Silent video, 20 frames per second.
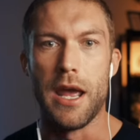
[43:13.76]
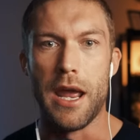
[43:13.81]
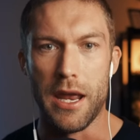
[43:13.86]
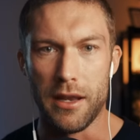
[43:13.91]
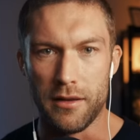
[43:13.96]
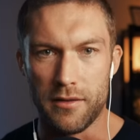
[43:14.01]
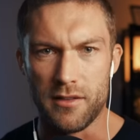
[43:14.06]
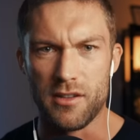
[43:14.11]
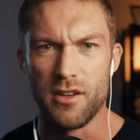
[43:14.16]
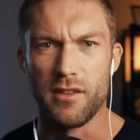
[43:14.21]

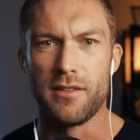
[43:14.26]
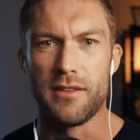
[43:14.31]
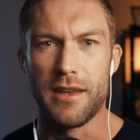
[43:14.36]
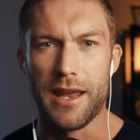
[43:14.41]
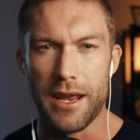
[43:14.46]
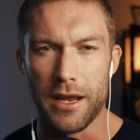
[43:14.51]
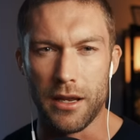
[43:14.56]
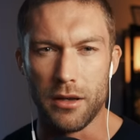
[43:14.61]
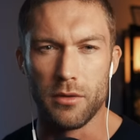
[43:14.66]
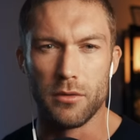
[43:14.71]
it's just
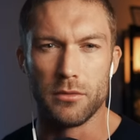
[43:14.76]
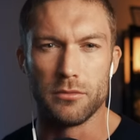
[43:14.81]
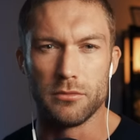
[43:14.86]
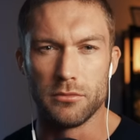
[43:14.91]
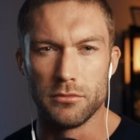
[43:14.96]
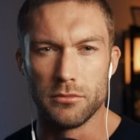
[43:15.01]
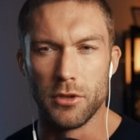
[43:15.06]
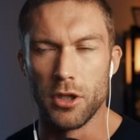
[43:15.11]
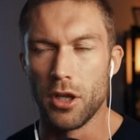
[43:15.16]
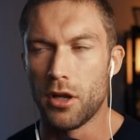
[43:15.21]
saying
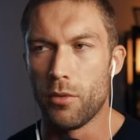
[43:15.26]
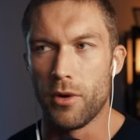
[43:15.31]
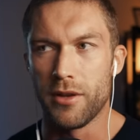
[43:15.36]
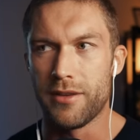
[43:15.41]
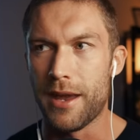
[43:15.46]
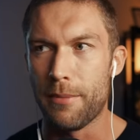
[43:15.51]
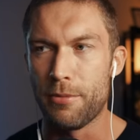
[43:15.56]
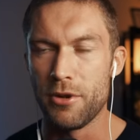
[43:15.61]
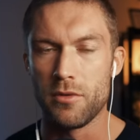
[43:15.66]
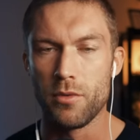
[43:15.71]
look at what's
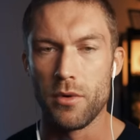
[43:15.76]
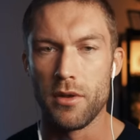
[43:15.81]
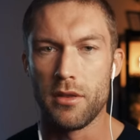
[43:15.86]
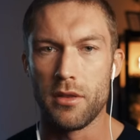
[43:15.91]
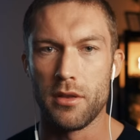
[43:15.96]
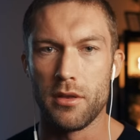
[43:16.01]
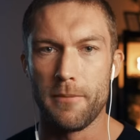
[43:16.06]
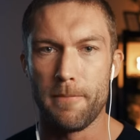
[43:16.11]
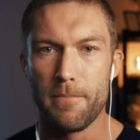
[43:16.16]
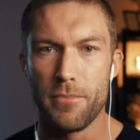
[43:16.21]
happened
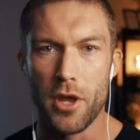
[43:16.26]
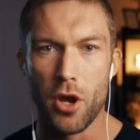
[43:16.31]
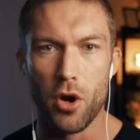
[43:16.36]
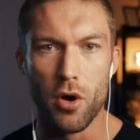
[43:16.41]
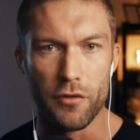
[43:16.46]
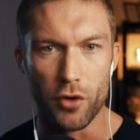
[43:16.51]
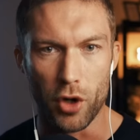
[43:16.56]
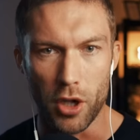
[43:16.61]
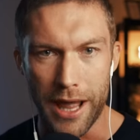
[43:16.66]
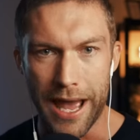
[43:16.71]
with
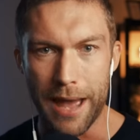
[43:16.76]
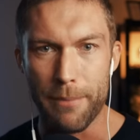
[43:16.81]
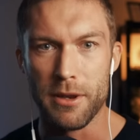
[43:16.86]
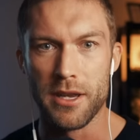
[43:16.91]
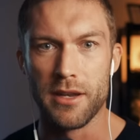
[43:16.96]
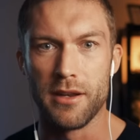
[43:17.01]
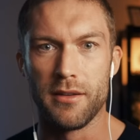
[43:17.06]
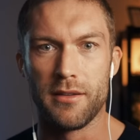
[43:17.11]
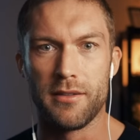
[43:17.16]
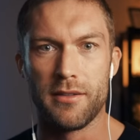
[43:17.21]
overall
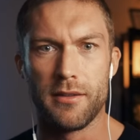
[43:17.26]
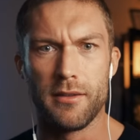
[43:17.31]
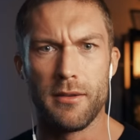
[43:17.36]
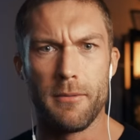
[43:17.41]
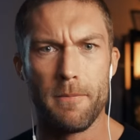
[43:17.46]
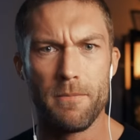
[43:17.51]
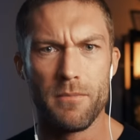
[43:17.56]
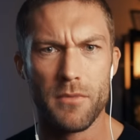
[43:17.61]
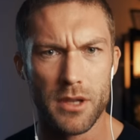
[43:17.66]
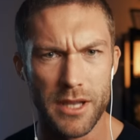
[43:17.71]
happiness
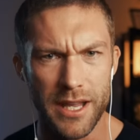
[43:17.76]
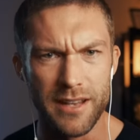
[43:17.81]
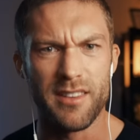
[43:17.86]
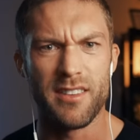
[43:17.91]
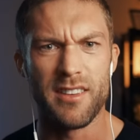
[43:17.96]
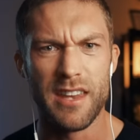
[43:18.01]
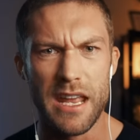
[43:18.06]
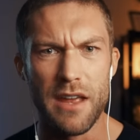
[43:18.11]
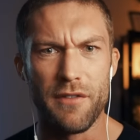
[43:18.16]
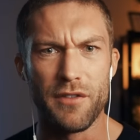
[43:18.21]
let's
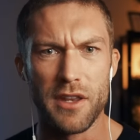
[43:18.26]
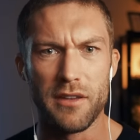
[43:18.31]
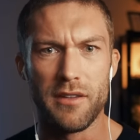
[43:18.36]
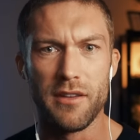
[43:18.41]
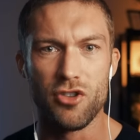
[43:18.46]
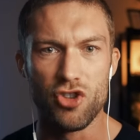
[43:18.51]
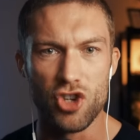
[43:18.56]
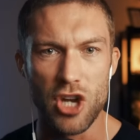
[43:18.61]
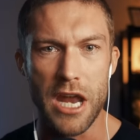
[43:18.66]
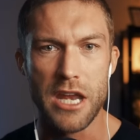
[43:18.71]
see if this
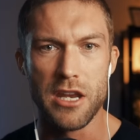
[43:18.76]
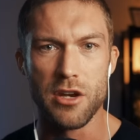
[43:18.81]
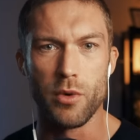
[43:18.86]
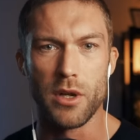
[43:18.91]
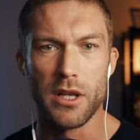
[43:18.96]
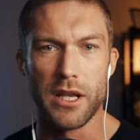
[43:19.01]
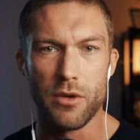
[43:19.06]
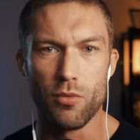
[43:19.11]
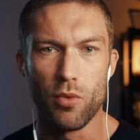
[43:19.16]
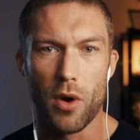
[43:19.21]
is
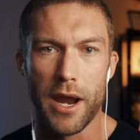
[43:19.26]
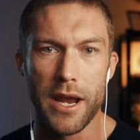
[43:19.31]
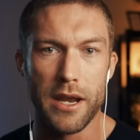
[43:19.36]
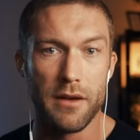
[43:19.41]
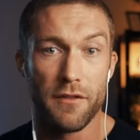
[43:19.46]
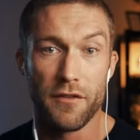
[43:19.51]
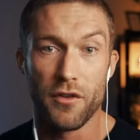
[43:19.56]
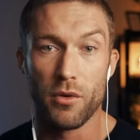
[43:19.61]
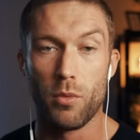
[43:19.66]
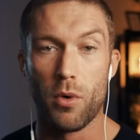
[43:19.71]
genuinely
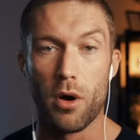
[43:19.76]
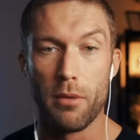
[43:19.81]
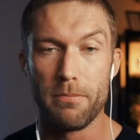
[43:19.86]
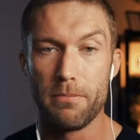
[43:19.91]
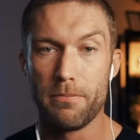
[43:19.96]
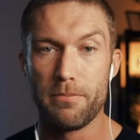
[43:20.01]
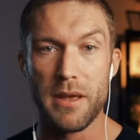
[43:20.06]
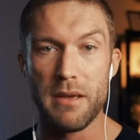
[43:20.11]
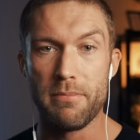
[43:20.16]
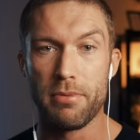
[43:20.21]
right for what
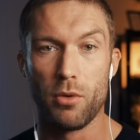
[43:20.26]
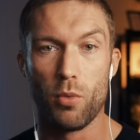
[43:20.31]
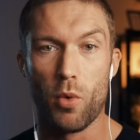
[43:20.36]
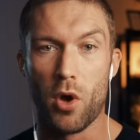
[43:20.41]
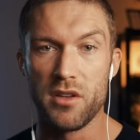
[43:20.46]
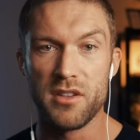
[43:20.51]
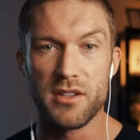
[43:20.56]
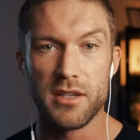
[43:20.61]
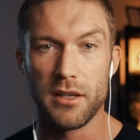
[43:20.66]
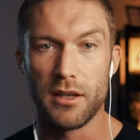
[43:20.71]
people
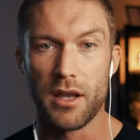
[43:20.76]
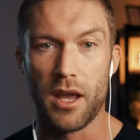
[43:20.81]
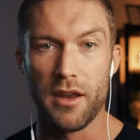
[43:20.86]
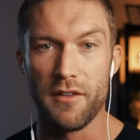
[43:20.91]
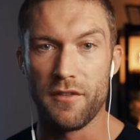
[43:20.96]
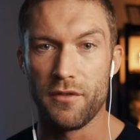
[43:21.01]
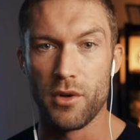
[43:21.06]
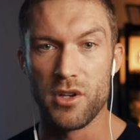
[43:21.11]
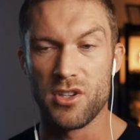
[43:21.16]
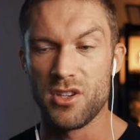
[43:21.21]
want in
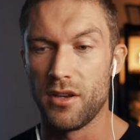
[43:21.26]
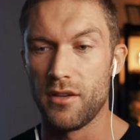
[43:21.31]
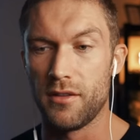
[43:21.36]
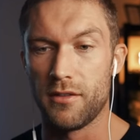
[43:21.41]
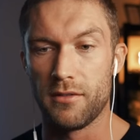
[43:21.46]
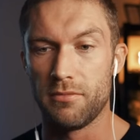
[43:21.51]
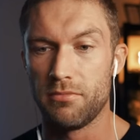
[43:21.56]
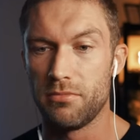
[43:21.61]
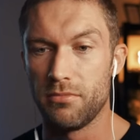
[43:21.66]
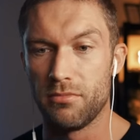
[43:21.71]
life which
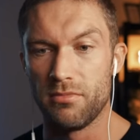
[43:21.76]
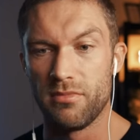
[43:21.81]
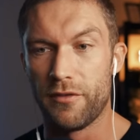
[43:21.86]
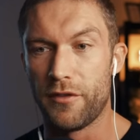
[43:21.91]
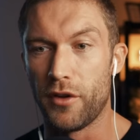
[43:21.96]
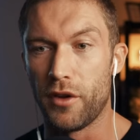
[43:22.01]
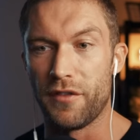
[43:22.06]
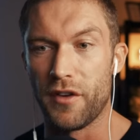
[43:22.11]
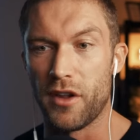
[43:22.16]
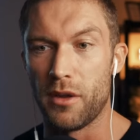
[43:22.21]
is
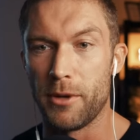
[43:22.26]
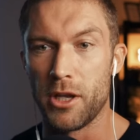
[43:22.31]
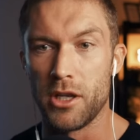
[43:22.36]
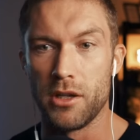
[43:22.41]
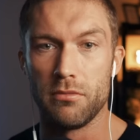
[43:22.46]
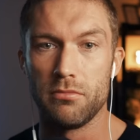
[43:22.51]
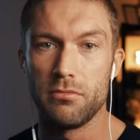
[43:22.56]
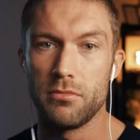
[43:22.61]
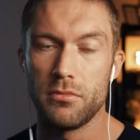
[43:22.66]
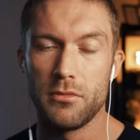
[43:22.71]

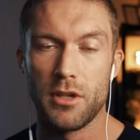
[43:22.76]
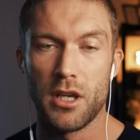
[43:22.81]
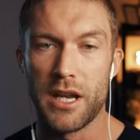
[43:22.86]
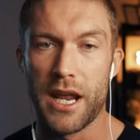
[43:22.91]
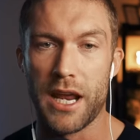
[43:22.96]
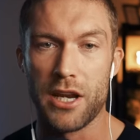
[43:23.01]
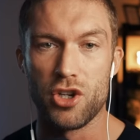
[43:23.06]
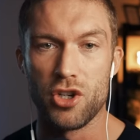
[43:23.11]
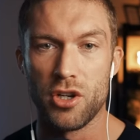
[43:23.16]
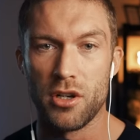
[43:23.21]
fulfillment
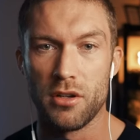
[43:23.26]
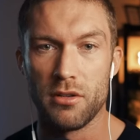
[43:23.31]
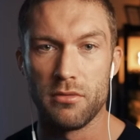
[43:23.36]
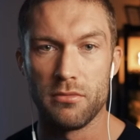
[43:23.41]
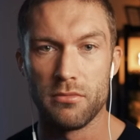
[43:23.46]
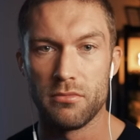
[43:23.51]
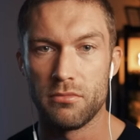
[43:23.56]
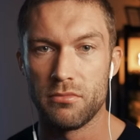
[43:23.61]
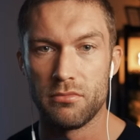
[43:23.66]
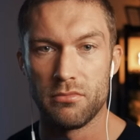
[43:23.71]
connection
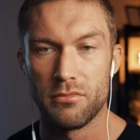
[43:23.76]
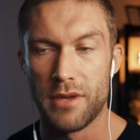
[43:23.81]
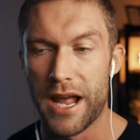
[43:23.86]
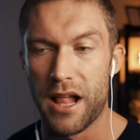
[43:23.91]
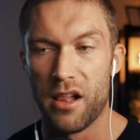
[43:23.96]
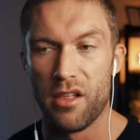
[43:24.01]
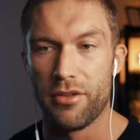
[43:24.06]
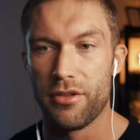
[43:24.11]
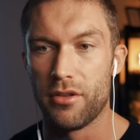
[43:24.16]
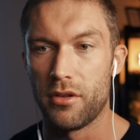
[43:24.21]

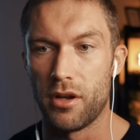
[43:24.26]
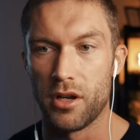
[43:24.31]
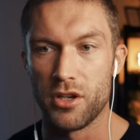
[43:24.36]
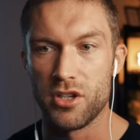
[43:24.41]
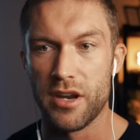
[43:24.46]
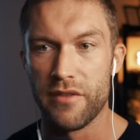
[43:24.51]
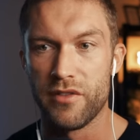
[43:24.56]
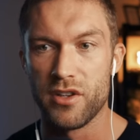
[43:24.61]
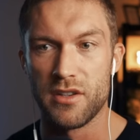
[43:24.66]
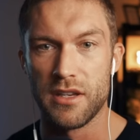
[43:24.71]
health
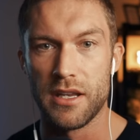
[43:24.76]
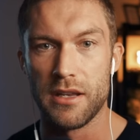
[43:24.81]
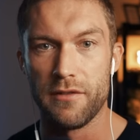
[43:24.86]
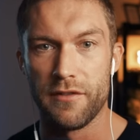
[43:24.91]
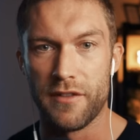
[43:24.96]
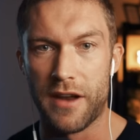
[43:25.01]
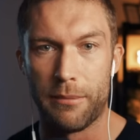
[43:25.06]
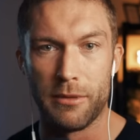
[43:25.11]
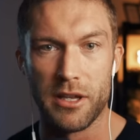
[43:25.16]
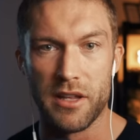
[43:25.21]
longevity
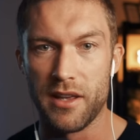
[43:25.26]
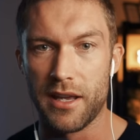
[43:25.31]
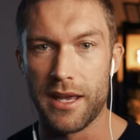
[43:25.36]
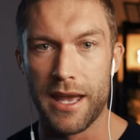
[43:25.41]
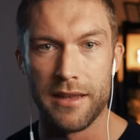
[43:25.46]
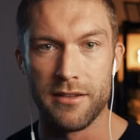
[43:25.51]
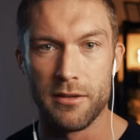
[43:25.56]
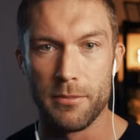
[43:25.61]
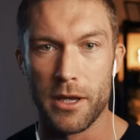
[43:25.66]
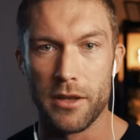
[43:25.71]
family that
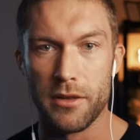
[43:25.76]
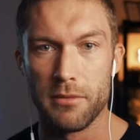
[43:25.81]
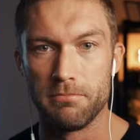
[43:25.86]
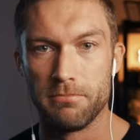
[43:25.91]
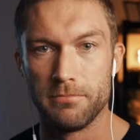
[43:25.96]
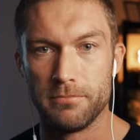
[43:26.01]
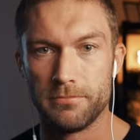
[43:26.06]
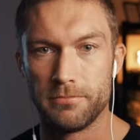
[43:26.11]
cares about them